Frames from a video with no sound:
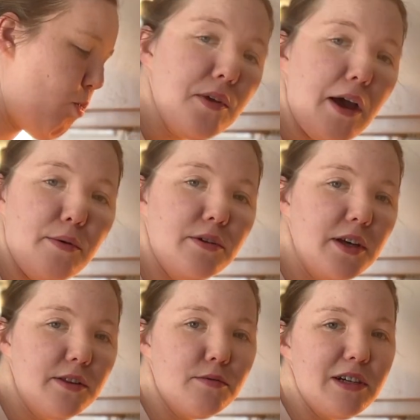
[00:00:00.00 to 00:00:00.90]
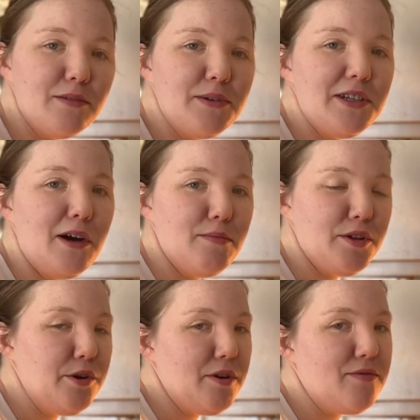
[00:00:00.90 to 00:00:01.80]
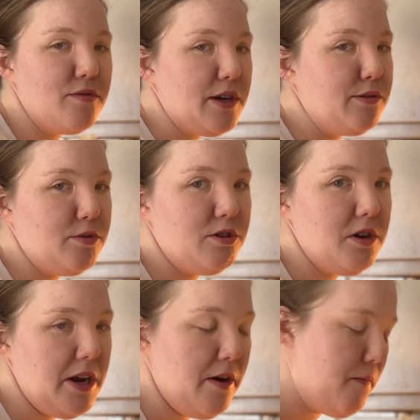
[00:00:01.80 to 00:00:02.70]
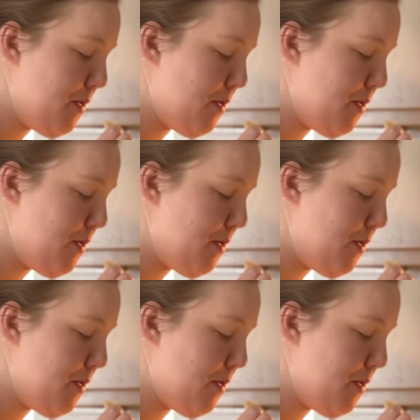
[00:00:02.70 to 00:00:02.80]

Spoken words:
I will link the recipe down below if you guys want to try it out.